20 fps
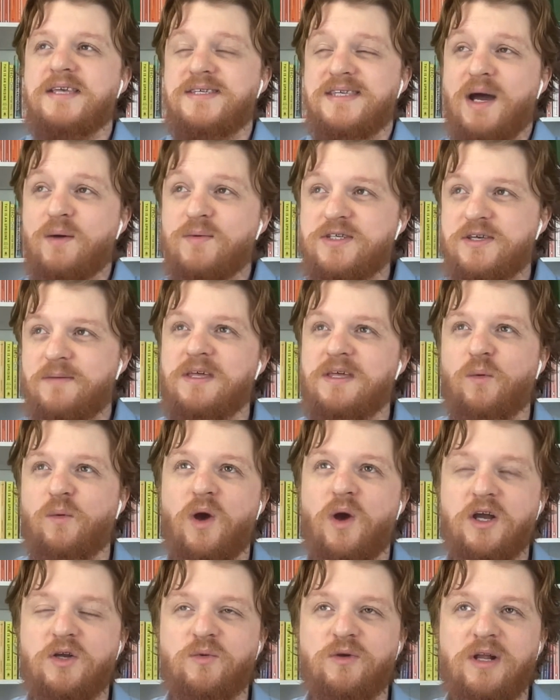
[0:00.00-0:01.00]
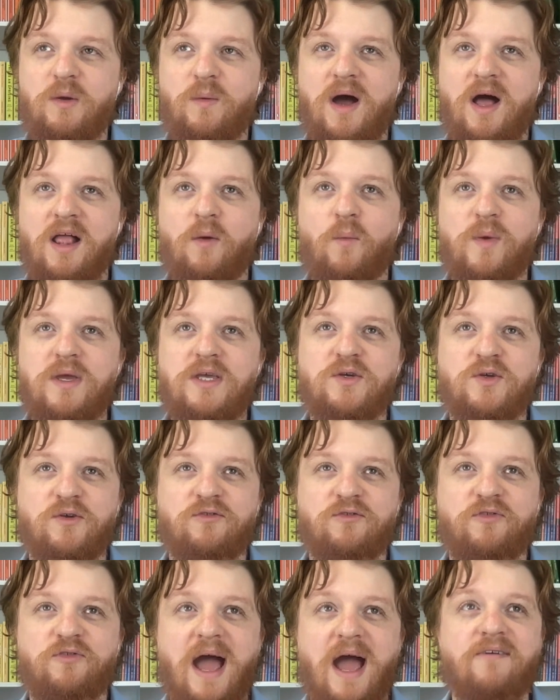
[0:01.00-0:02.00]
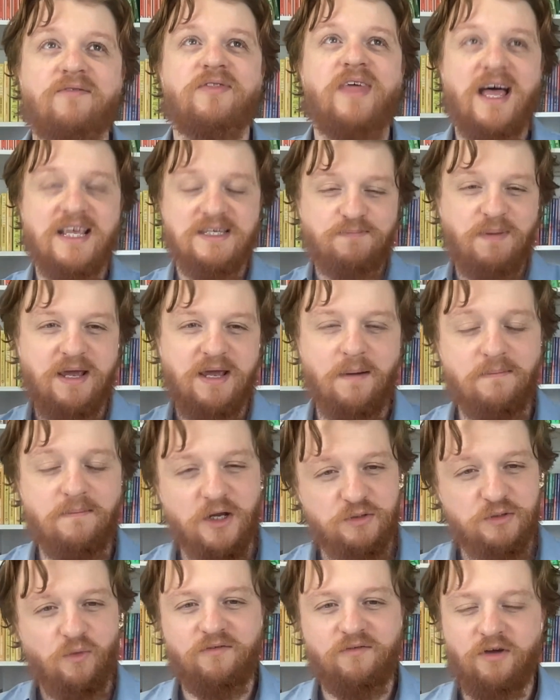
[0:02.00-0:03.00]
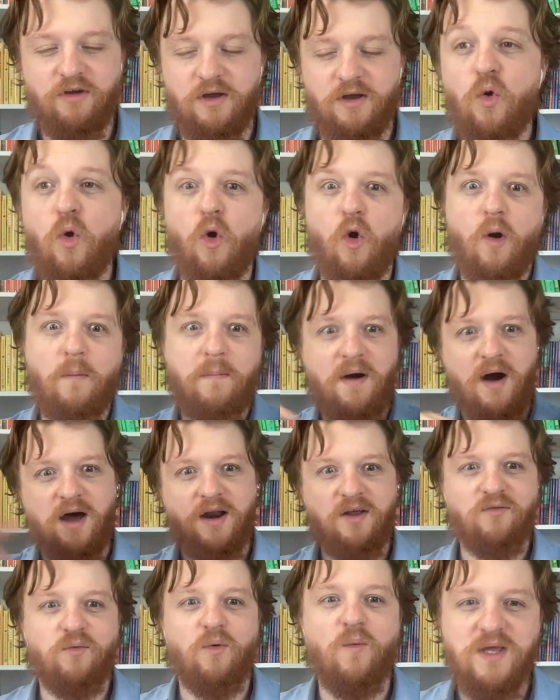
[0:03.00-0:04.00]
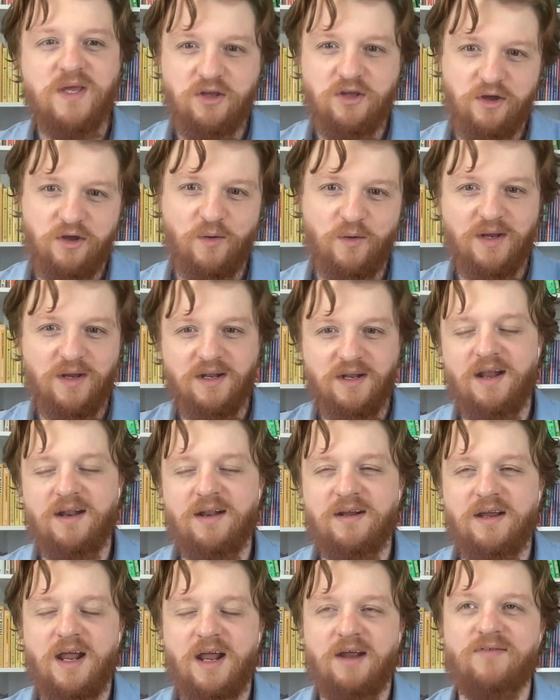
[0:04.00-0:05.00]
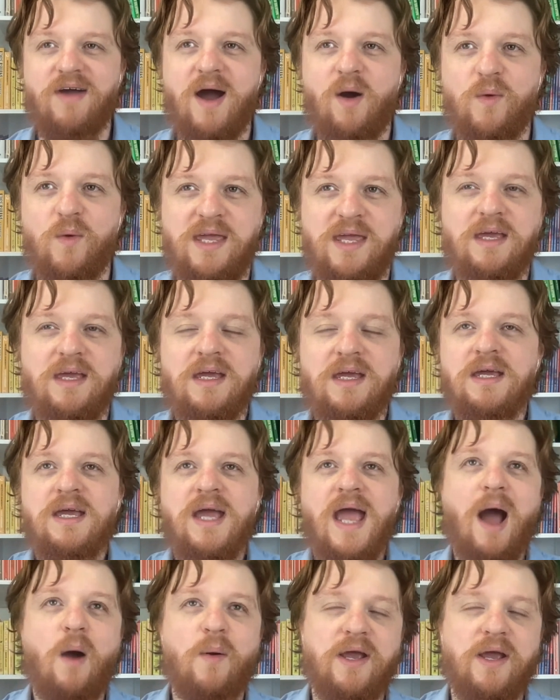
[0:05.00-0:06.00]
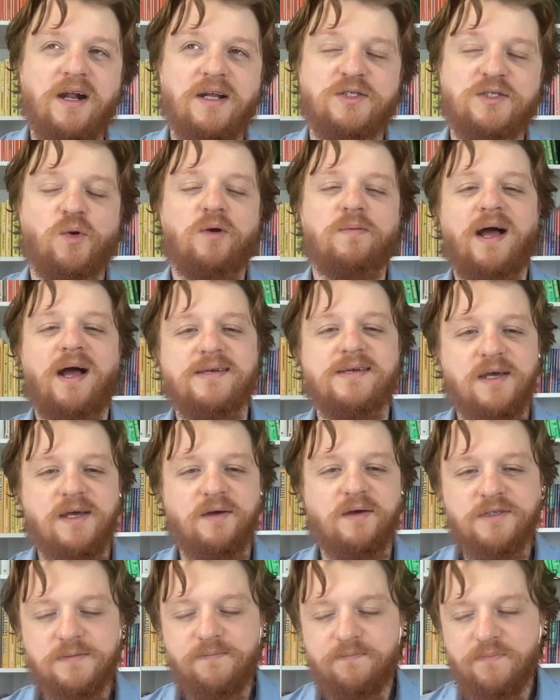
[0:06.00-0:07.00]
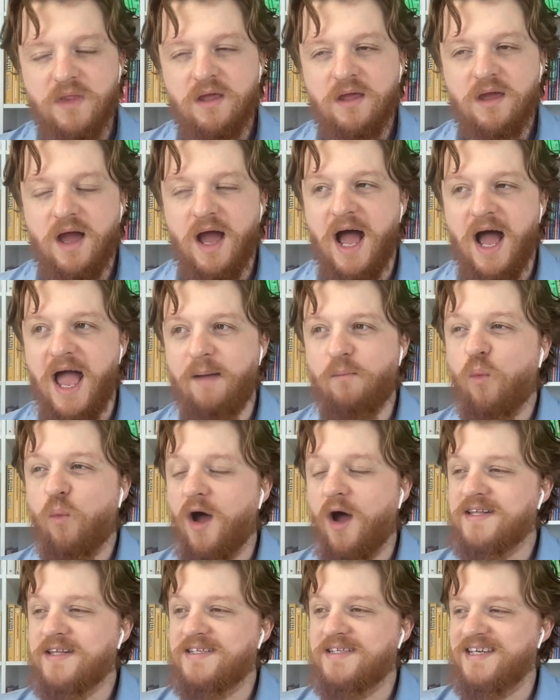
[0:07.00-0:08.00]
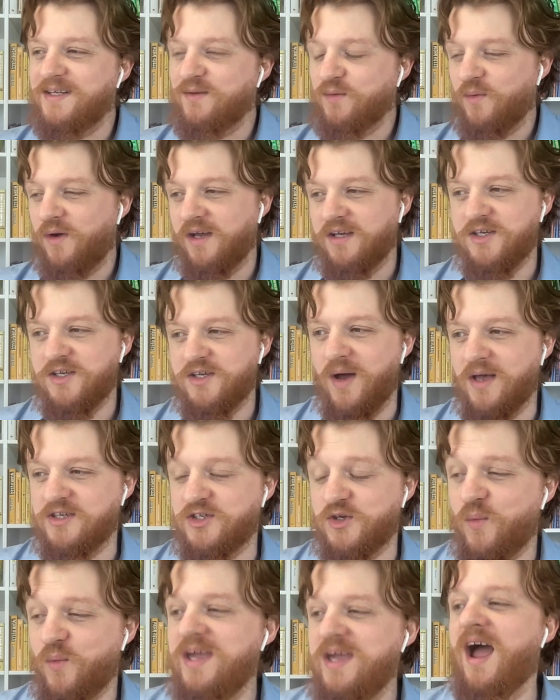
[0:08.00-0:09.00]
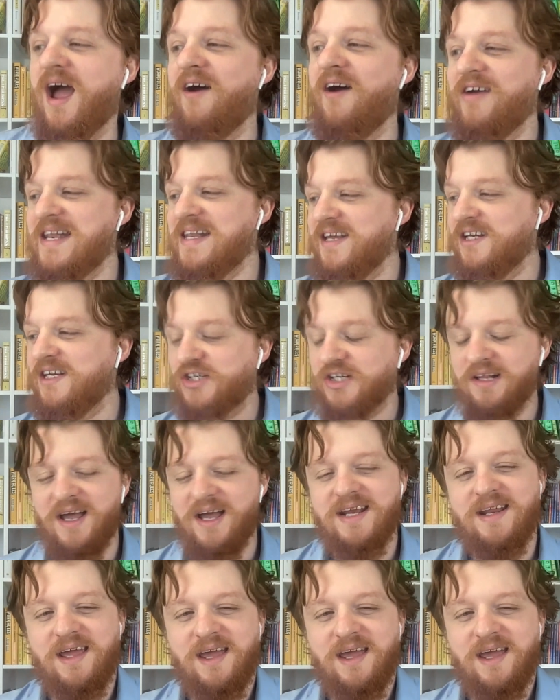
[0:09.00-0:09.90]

So that was something that worked really well. And we sort of, that's become much more of a core part of what we do and kind of how we kind of talk about ourselves. What didn't work so well, so our initial